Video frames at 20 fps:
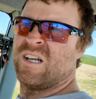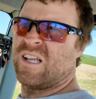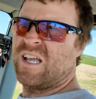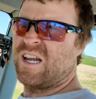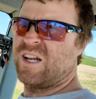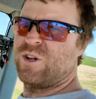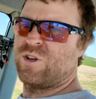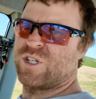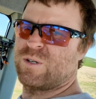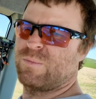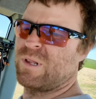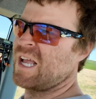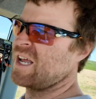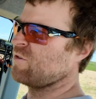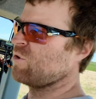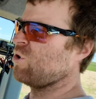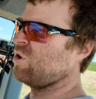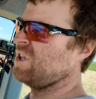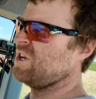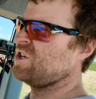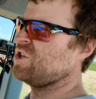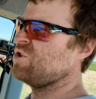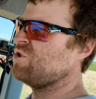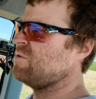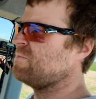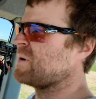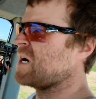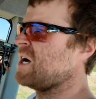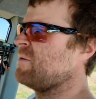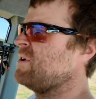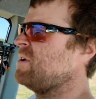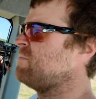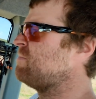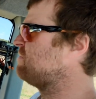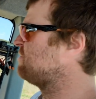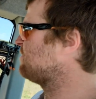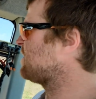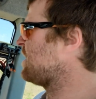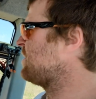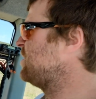gotta do some land rolling too. Probably
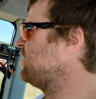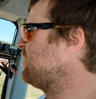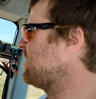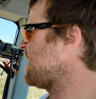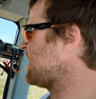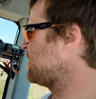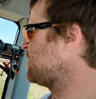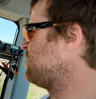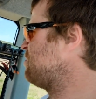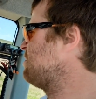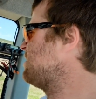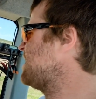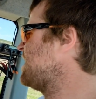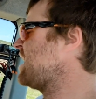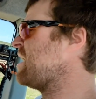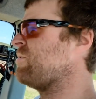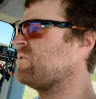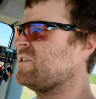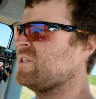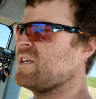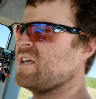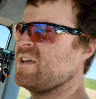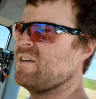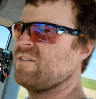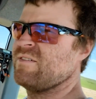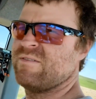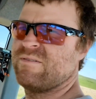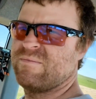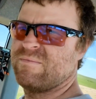do that Tuesday, I would say.